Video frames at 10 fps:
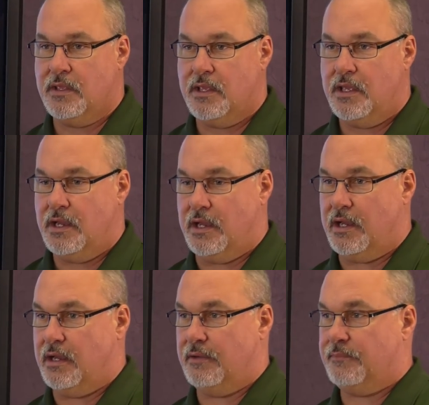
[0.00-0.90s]
Mm -hmm.
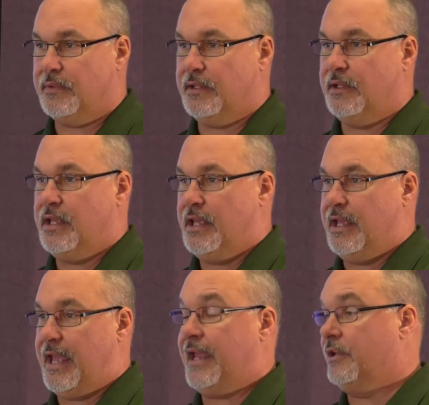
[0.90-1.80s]
uh,
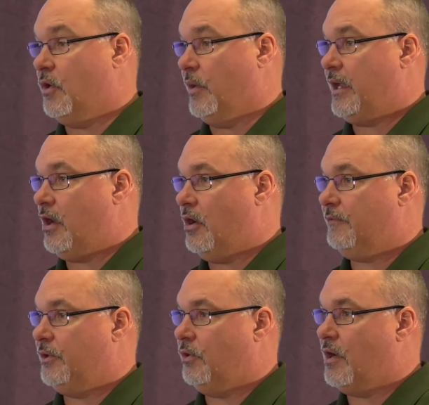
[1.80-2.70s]
and knowing how
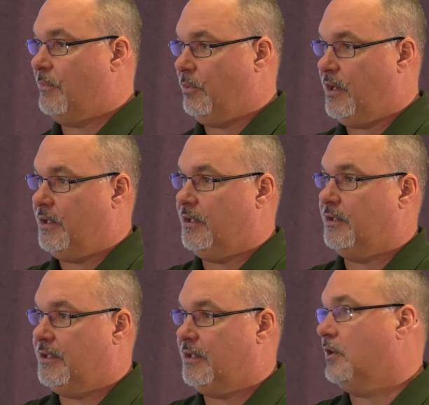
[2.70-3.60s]
often you're operating
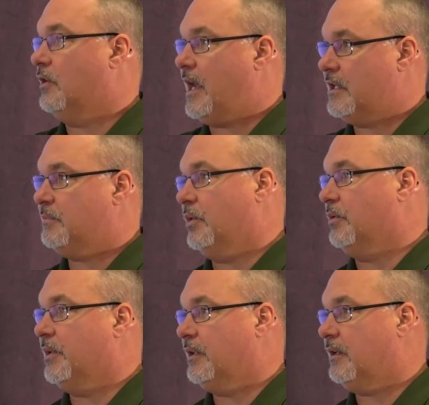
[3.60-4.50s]
and getting your gas bill
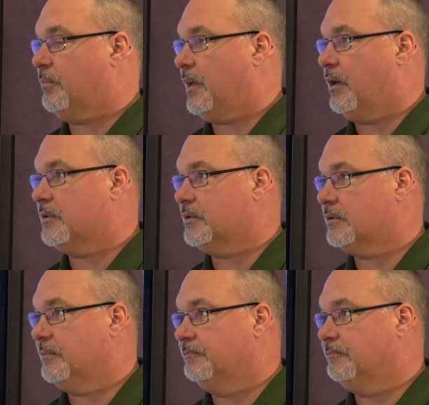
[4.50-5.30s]
to make the comparisons.